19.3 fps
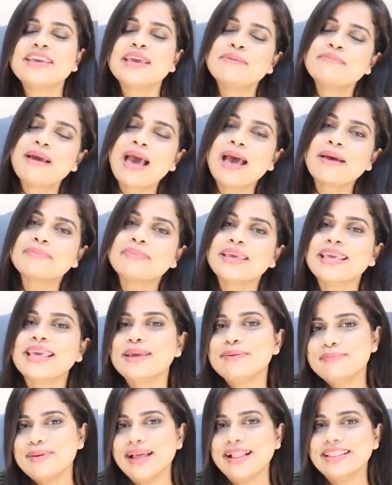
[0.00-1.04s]
Keep happy,
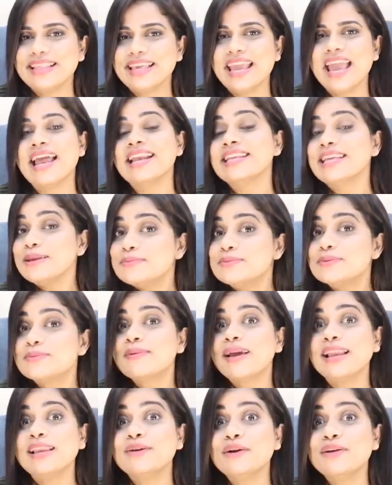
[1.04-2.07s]
keep healthy, and keep
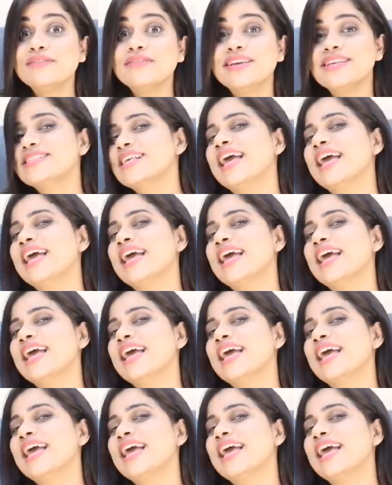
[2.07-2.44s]
smiling always.